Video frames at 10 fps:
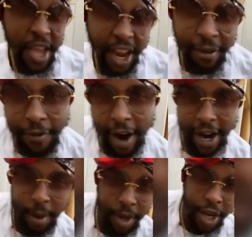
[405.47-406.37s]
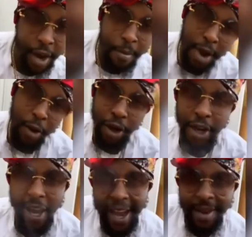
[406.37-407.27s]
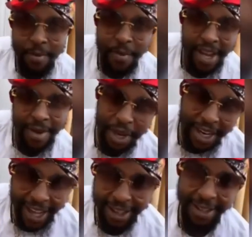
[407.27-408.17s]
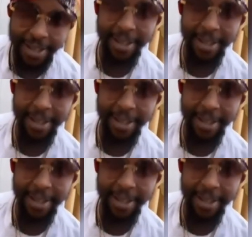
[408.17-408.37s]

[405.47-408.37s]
and no can just look for Popcaan launch out to the